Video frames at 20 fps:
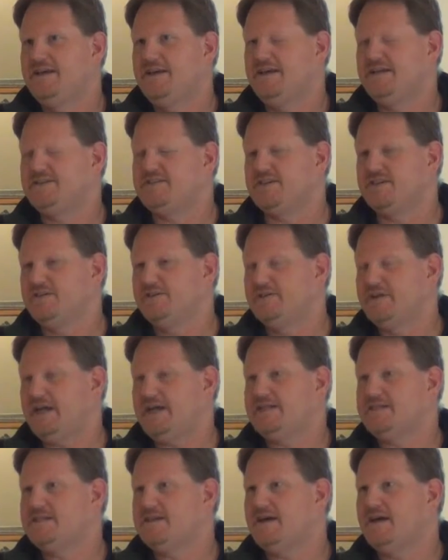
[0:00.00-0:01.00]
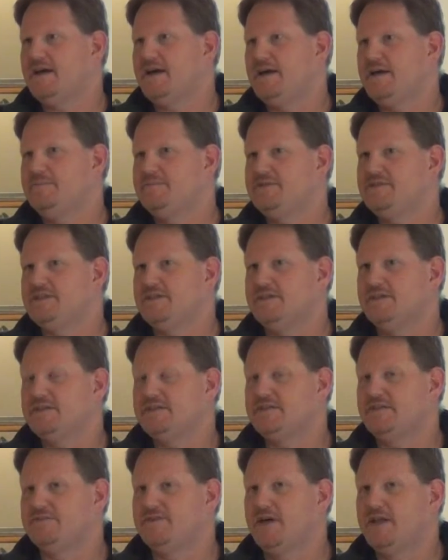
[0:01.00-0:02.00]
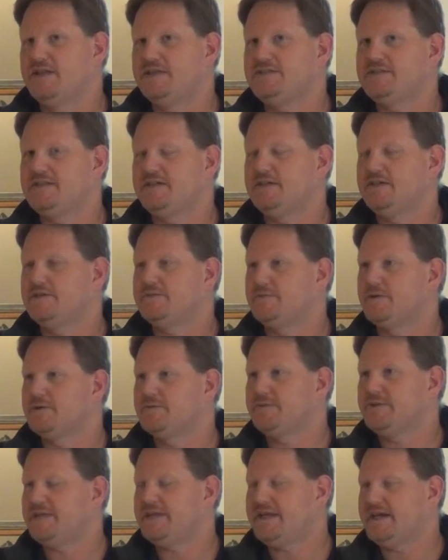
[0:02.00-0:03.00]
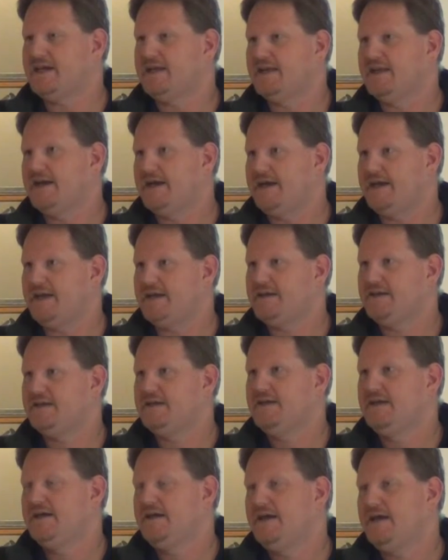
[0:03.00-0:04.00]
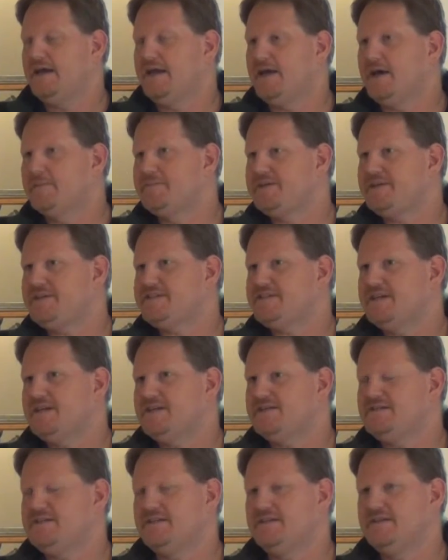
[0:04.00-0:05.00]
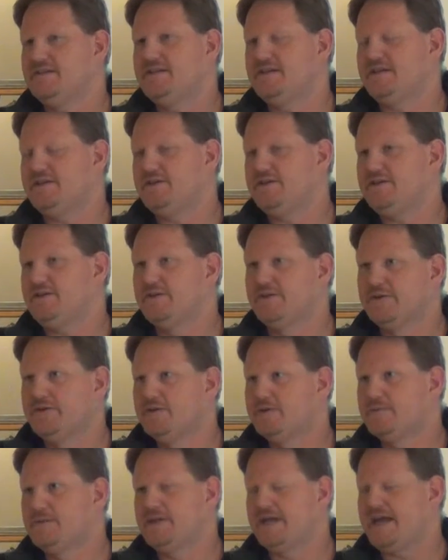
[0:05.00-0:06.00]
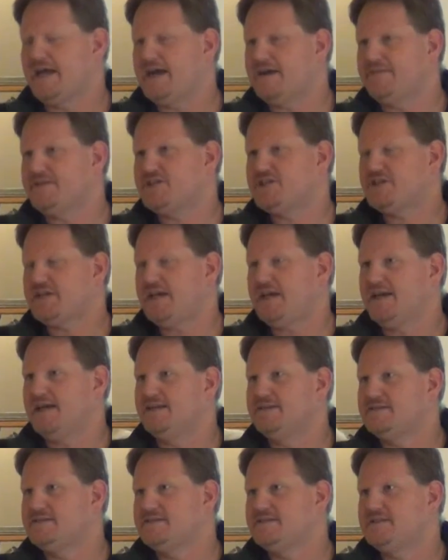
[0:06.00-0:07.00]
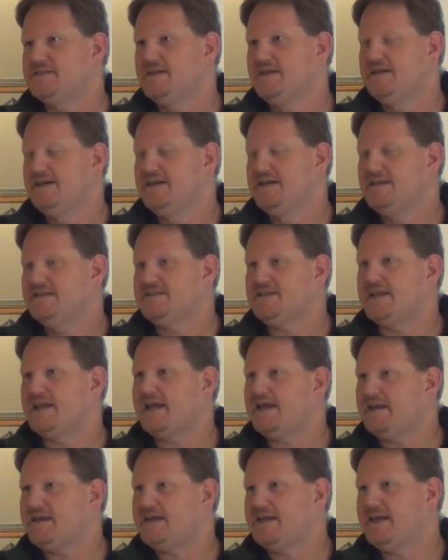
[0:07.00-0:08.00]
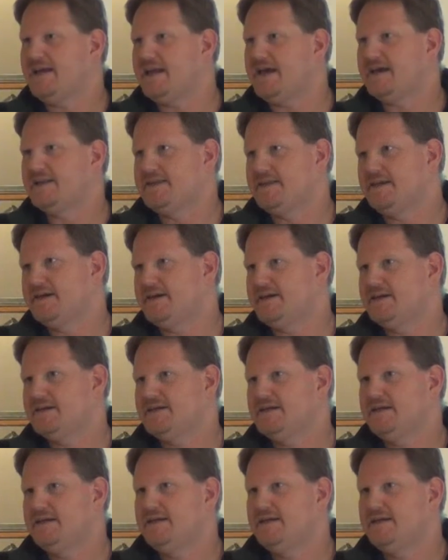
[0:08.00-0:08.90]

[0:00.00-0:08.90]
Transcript: it's a great time to volunteer and work with the LIA and help these kids that don't normally have a chance to get out there,